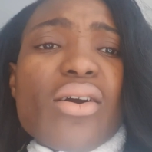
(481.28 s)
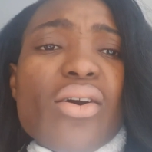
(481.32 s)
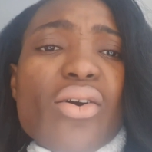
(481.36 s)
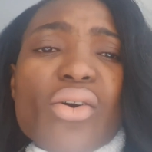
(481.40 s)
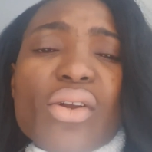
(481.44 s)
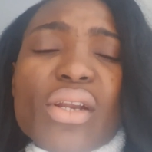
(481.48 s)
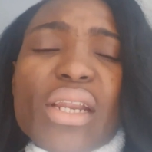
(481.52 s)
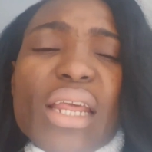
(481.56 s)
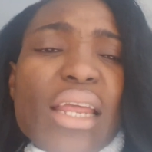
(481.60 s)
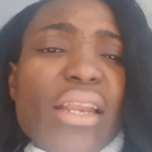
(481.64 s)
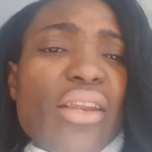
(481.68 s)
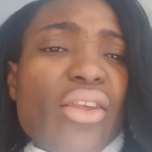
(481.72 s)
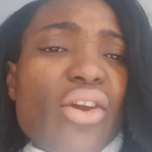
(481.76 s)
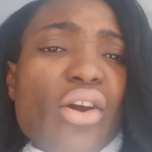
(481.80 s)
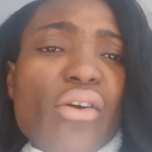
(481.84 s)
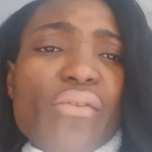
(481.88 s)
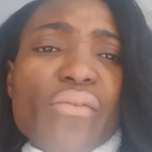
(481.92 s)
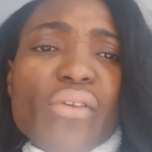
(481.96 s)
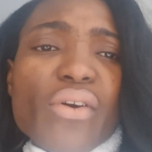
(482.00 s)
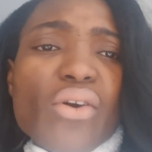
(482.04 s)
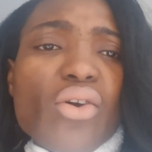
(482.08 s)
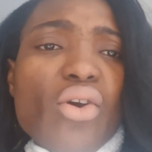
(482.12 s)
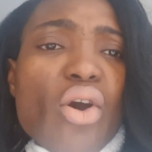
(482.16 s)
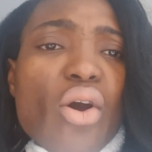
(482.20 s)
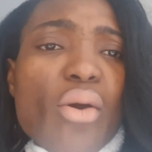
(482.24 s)
on any of the
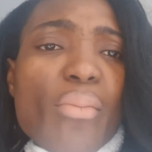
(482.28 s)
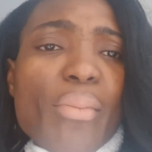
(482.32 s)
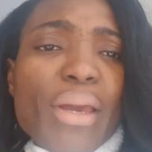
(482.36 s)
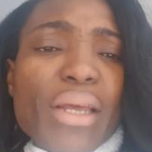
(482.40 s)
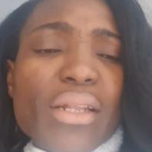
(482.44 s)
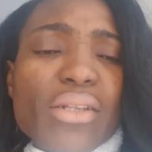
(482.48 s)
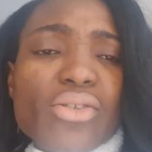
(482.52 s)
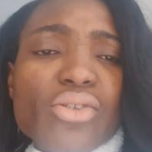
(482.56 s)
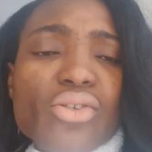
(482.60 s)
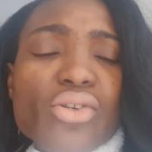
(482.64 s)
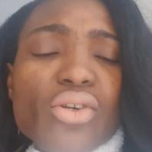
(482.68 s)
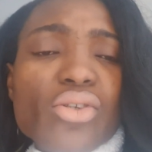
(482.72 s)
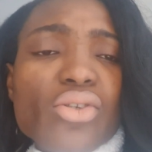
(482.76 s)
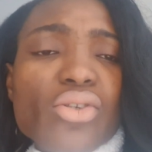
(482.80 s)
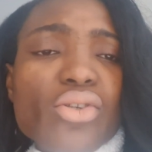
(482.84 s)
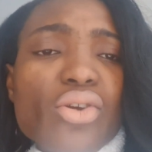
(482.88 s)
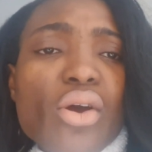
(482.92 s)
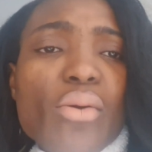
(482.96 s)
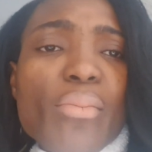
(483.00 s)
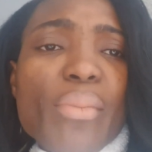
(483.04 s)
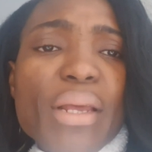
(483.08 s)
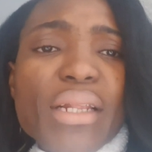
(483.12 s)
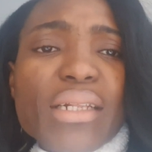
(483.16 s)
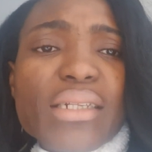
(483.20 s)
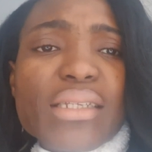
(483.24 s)
comments. Just
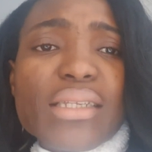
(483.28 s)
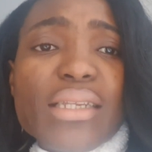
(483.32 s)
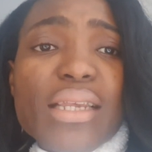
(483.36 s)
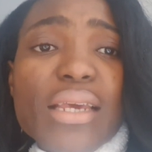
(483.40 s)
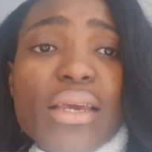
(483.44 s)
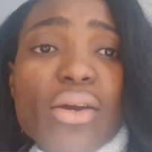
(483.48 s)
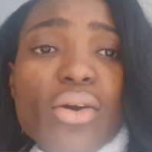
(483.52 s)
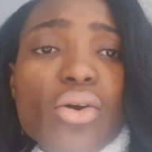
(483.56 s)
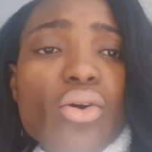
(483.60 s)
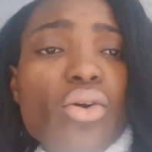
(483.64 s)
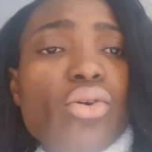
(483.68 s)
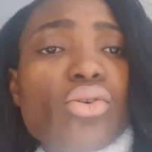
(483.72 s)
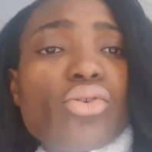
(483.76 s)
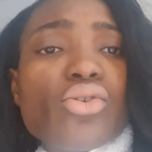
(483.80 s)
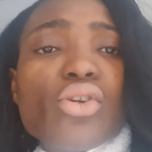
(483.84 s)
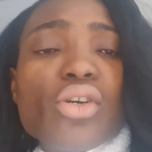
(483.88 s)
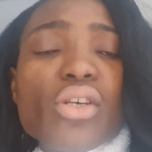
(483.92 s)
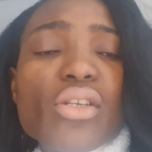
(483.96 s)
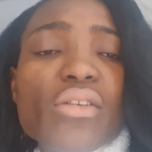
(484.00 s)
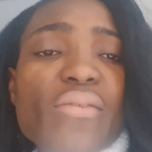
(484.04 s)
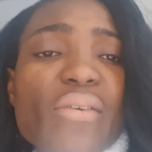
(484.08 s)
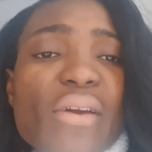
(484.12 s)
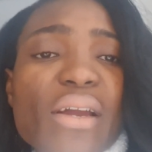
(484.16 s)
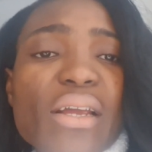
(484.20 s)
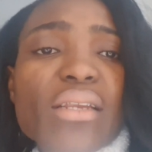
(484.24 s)
comment there, or
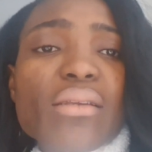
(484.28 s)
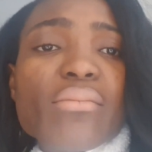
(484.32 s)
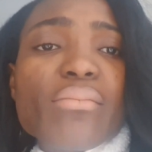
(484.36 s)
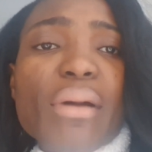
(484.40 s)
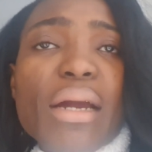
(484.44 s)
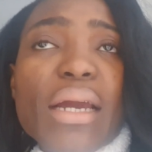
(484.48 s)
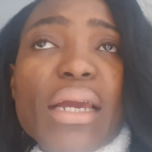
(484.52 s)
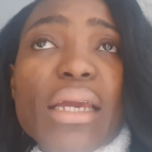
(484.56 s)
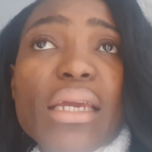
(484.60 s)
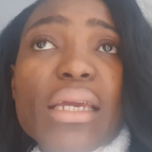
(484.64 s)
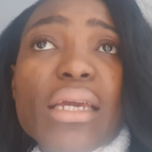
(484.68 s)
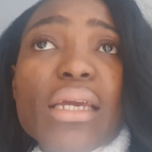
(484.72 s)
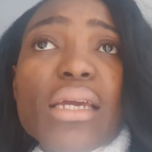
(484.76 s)
just find my